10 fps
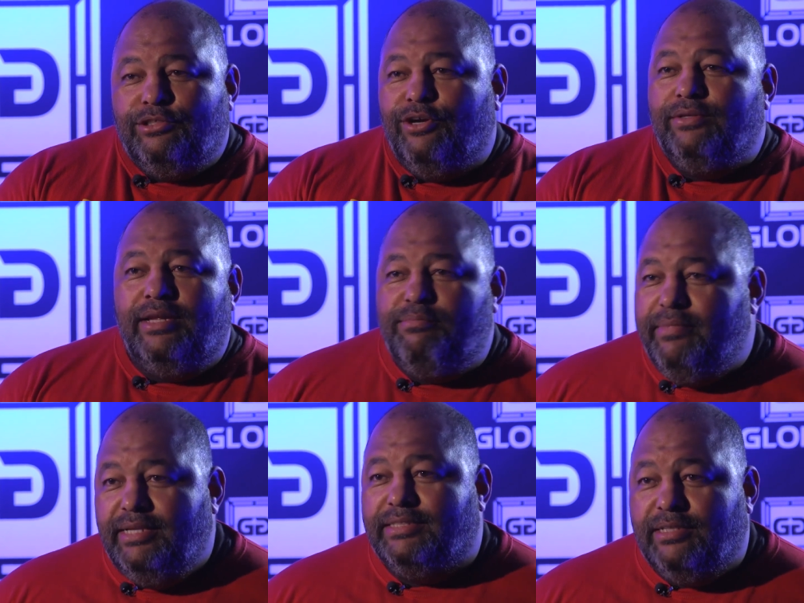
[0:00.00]
So that
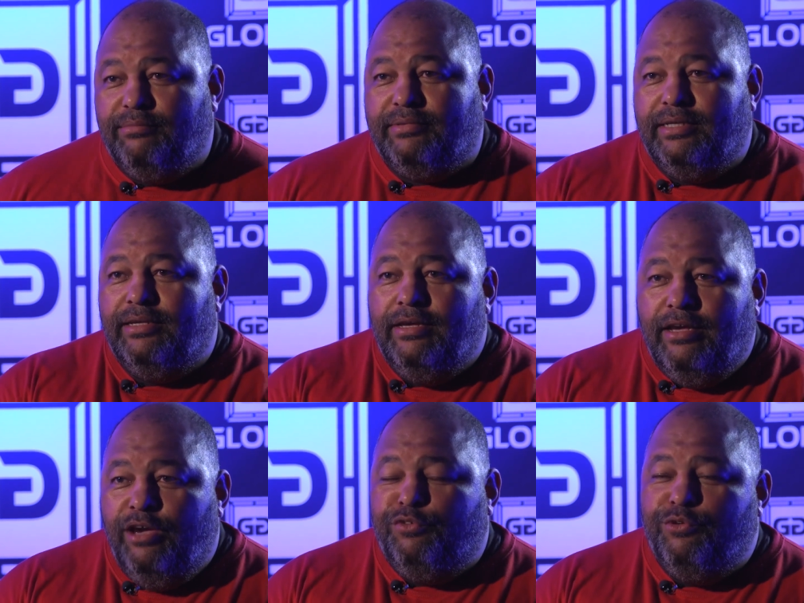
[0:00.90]
means something.
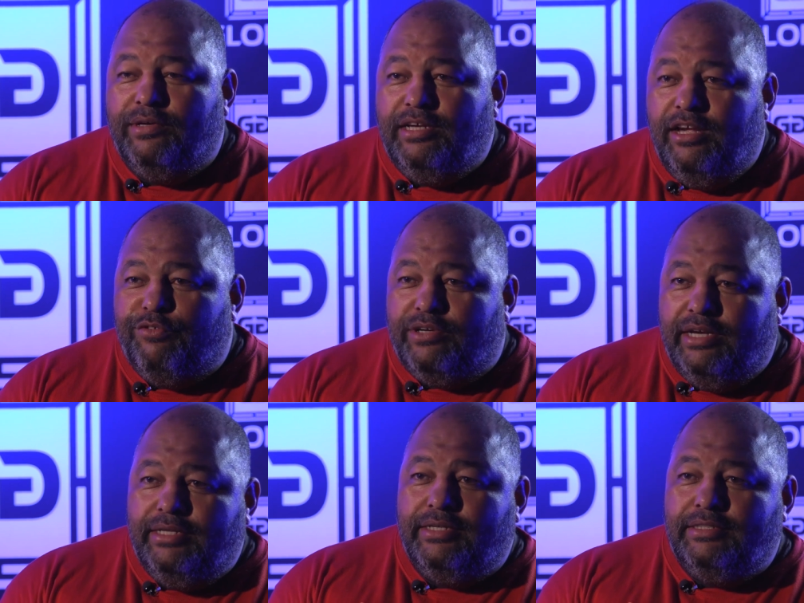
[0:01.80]
If you want to have
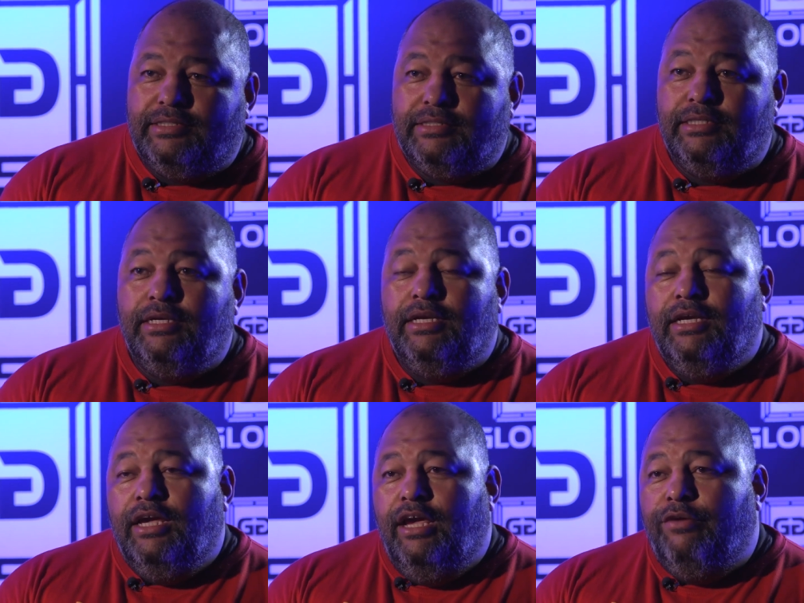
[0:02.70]
ratings,
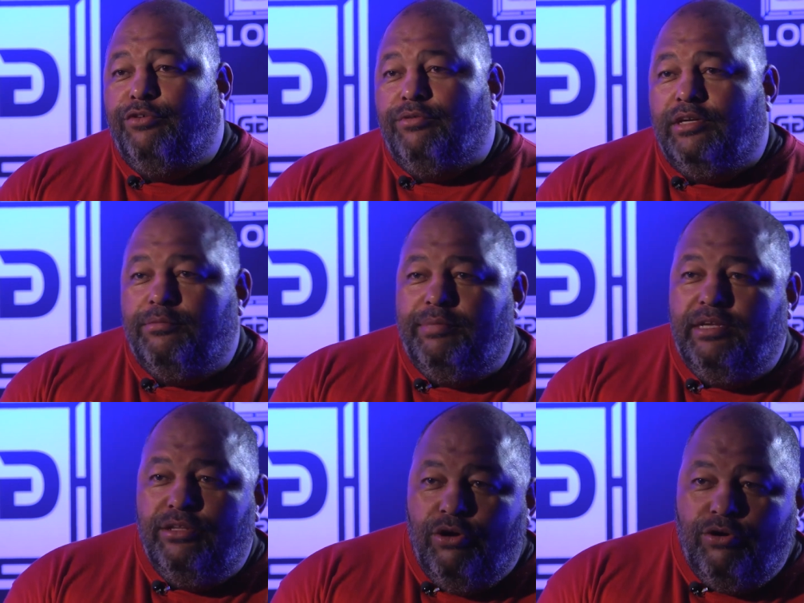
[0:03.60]
if you want to
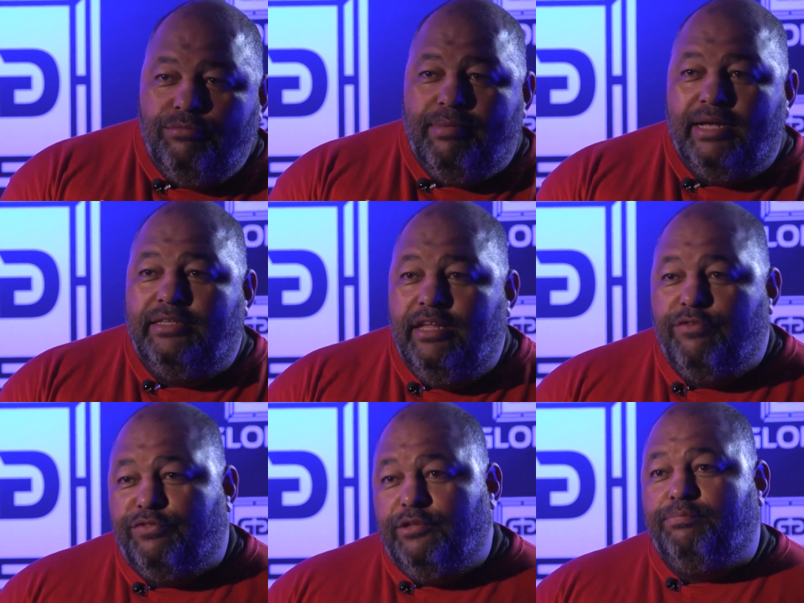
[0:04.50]
be known by
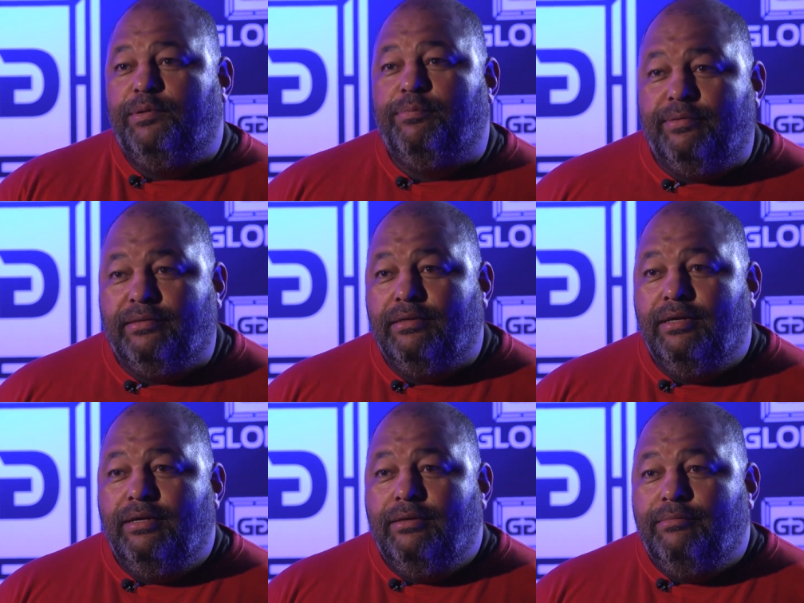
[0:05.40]
different people,
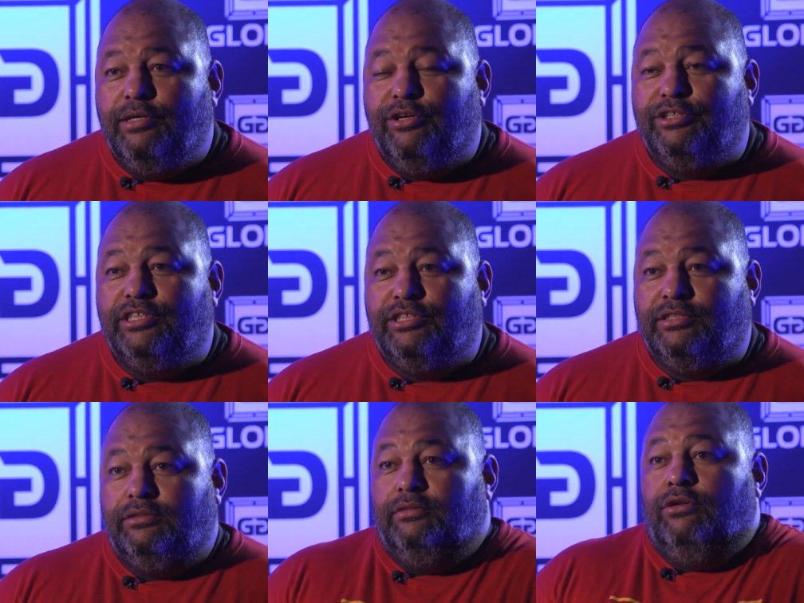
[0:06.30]
because
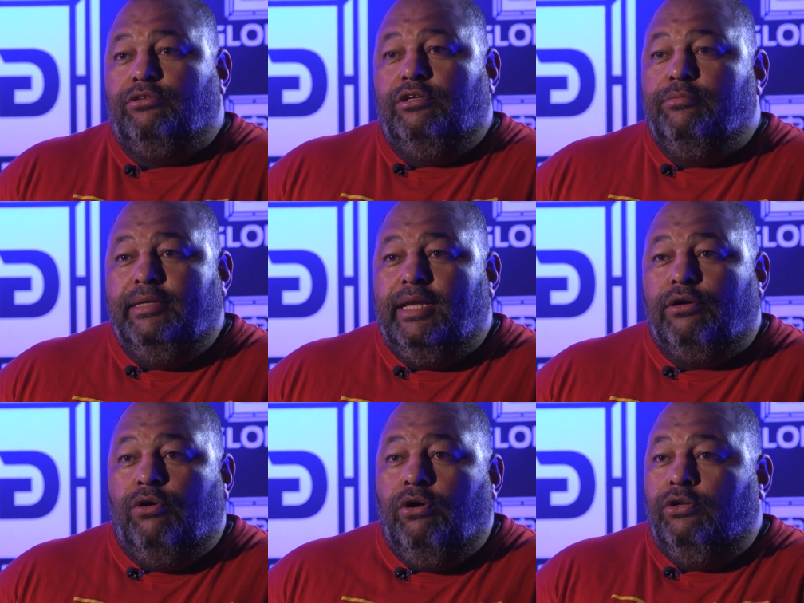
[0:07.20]
it's not going to be
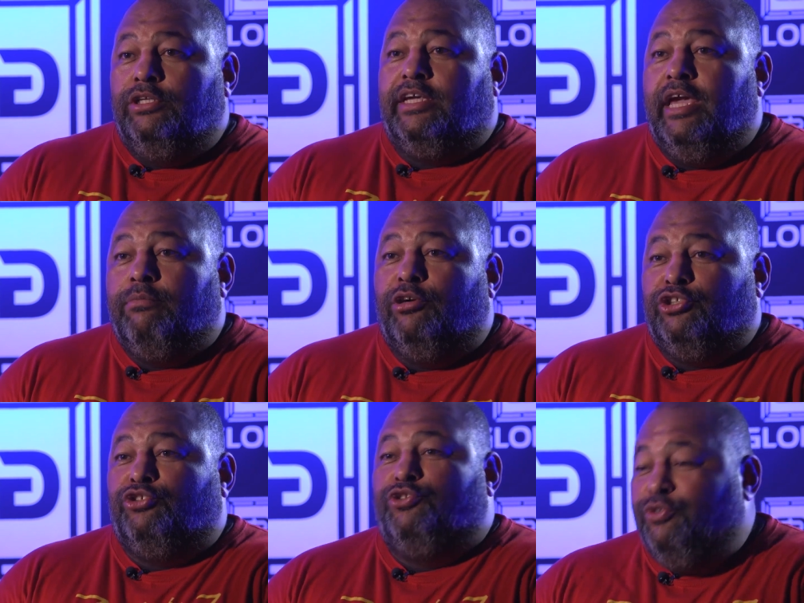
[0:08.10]
like all the
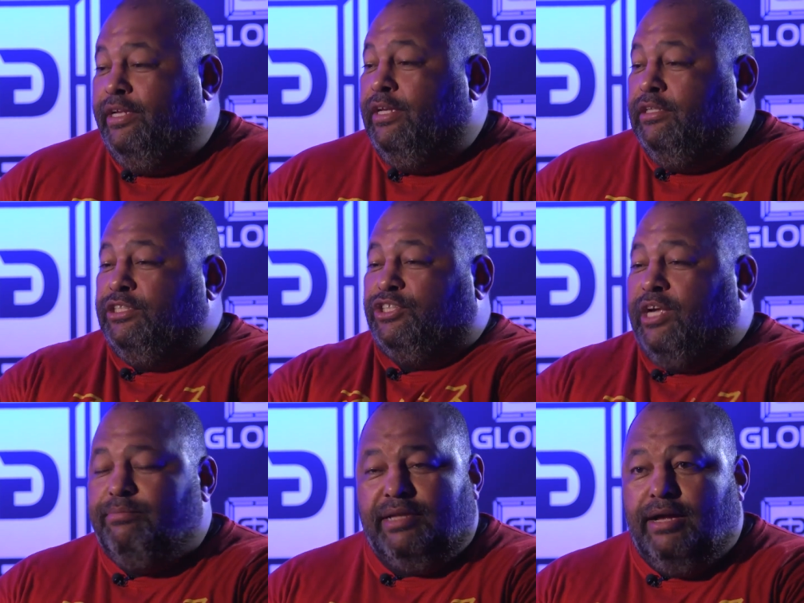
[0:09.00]
kickboxers tune in at the
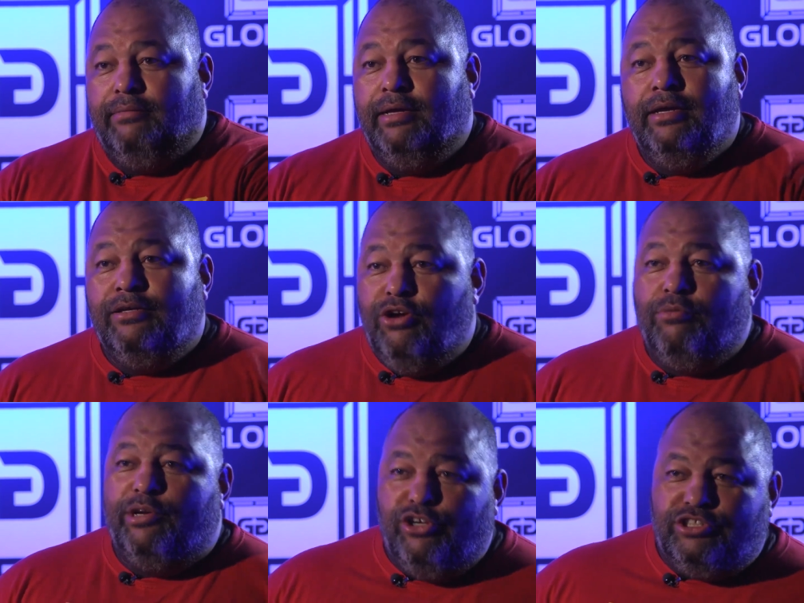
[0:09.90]
same time.
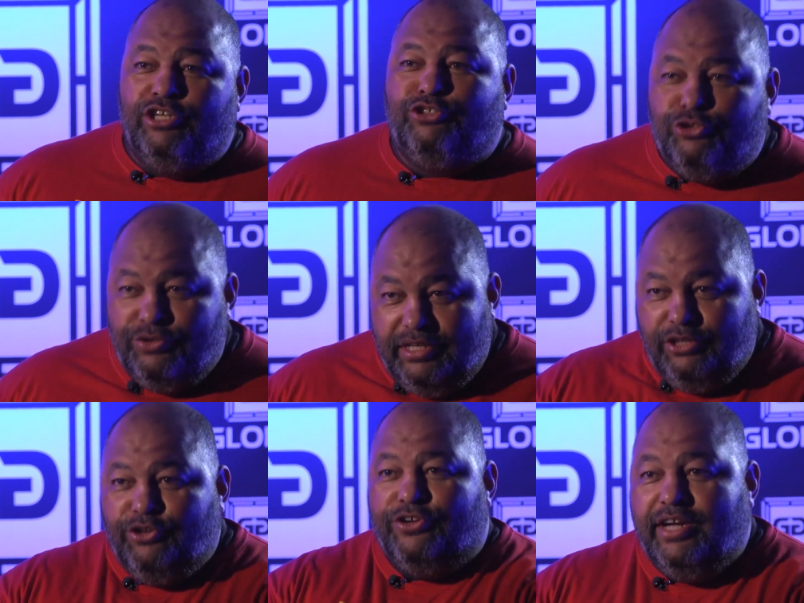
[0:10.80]
No, because they're tuned
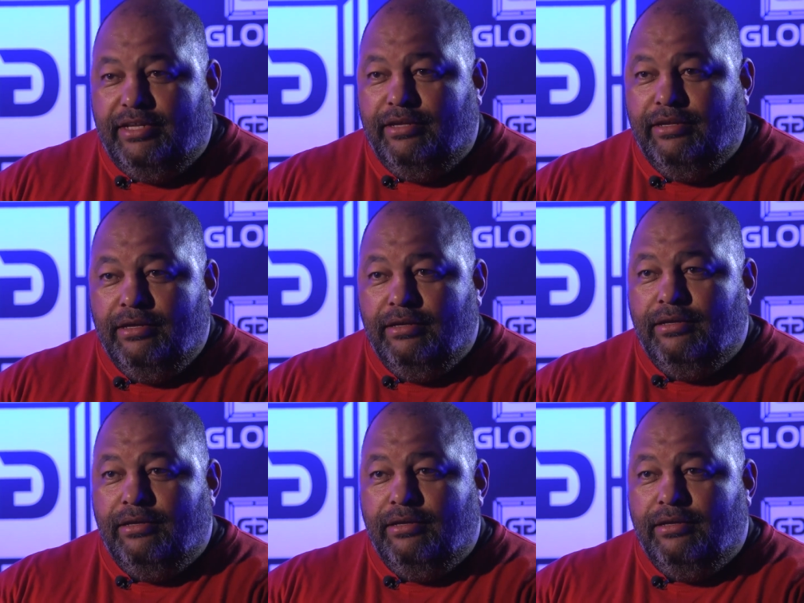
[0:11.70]
in already.